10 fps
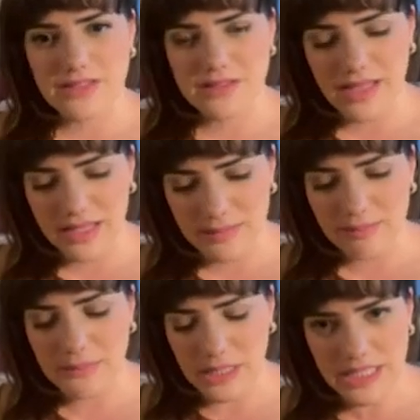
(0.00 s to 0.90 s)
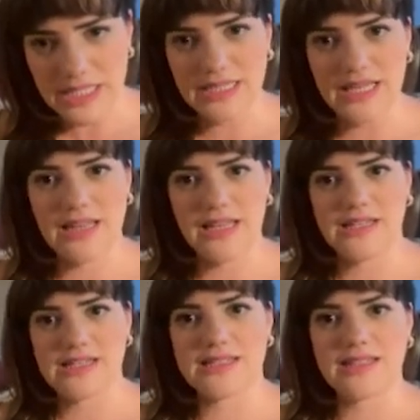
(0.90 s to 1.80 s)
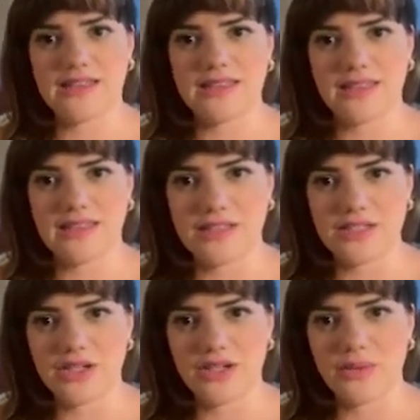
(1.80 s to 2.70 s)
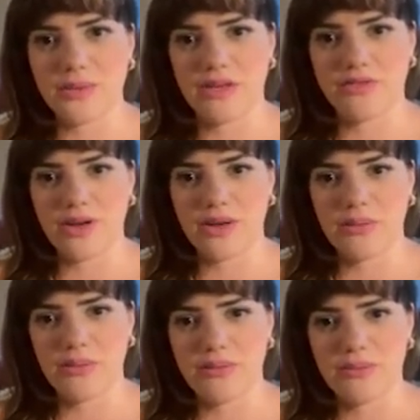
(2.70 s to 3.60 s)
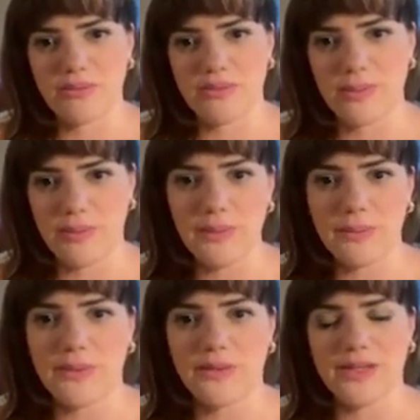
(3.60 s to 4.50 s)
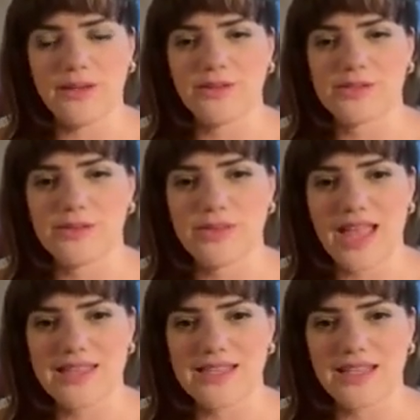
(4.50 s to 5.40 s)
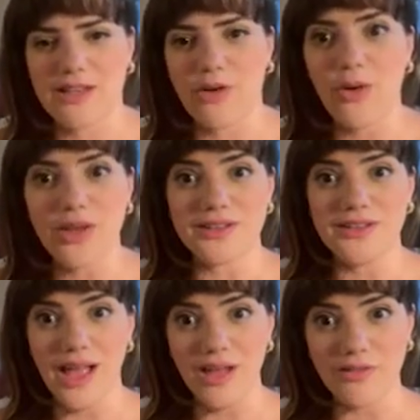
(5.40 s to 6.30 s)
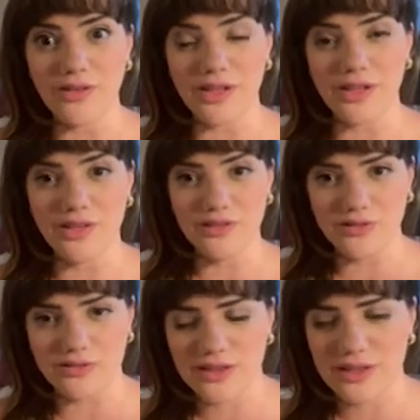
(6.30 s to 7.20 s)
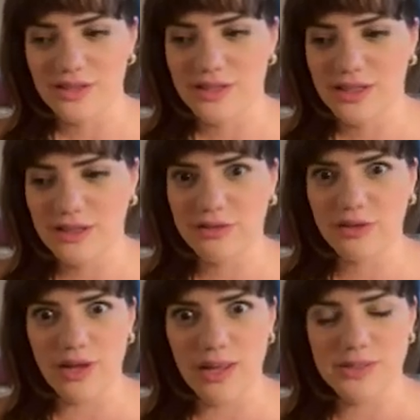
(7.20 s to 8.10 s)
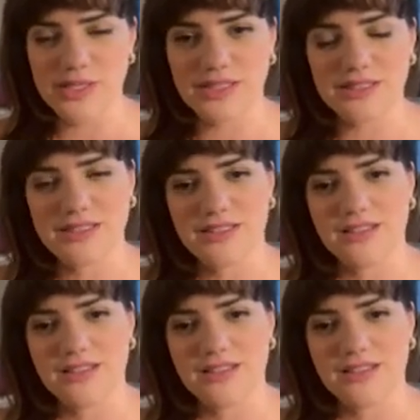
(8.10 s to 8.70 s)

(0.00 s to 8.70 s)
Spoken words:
like money that they used to do, that they took it away from the people, you know. So that's like a whole other level of corruption.